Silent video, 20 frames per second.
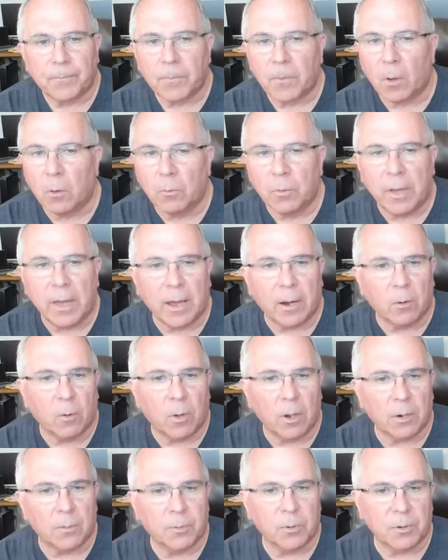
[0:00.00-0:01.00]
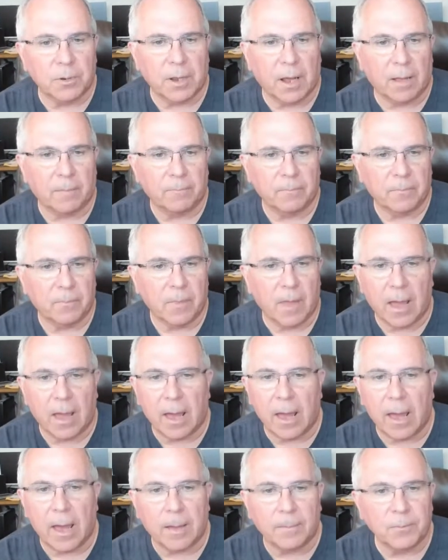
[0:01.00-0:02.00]
We had a wonderful time.
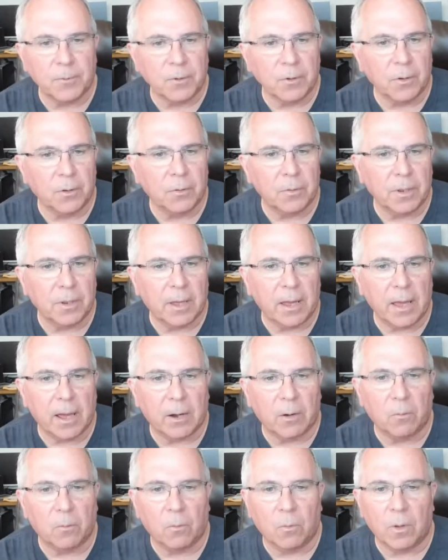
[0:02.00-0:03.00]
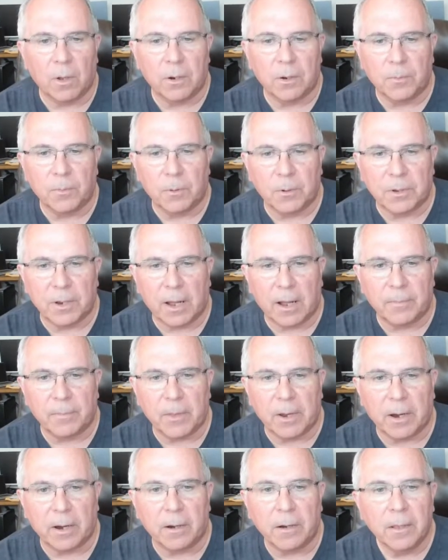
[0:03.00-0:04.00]
Absolutely had a wonderful time
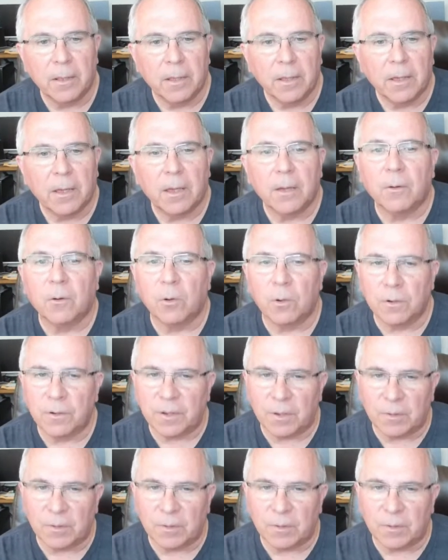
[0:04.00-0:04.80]
there. Of course, it